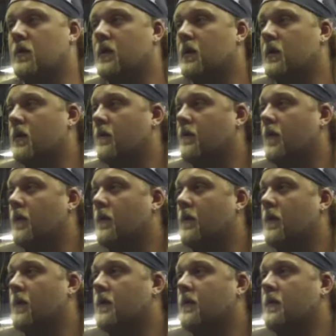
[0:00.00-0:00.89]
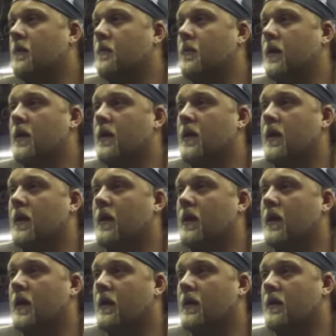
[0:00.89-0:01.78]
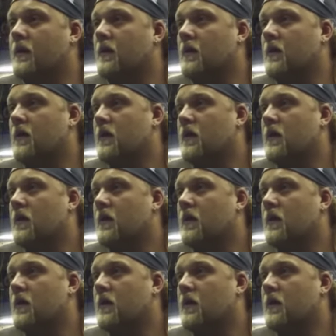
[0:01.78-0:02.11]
if I wanted to paint, I can.